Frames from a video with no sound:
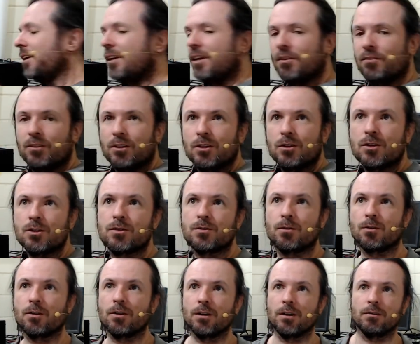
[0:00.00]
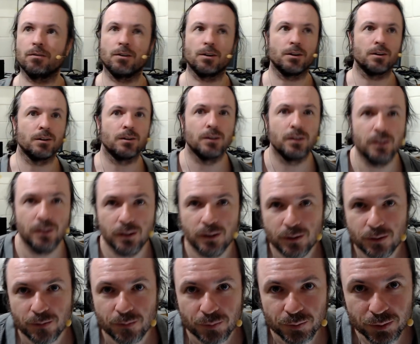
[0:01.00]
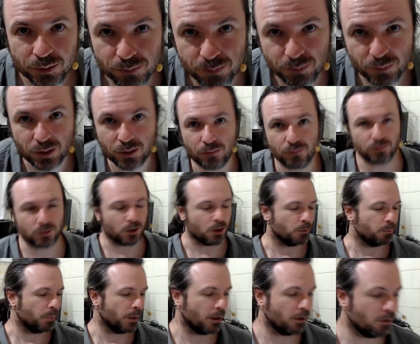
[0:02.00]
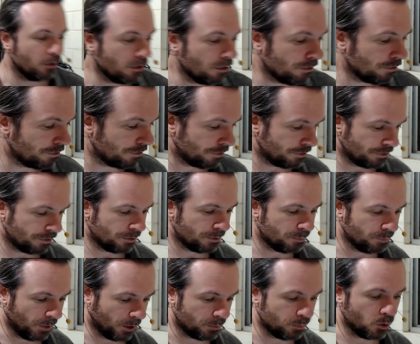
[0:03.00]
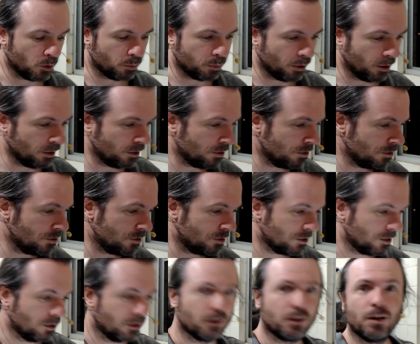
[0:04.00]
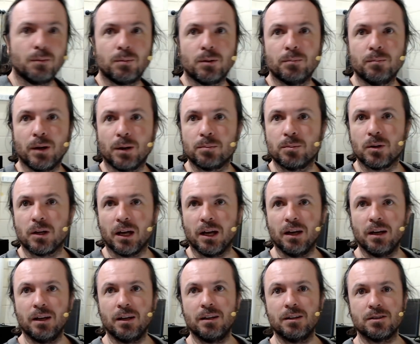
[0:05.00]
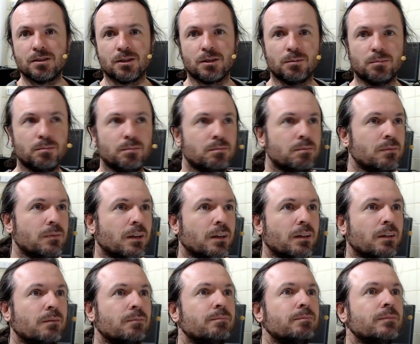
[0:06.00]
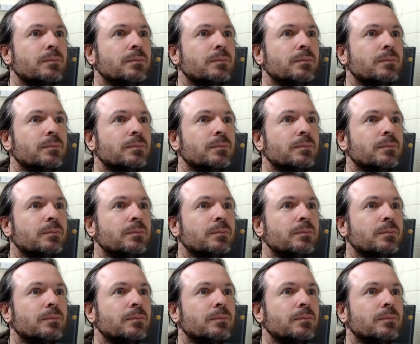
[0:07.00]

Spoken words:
have any use for it. I've got a pair of MacBook Pros and a couple of MacBook Airs and yeah.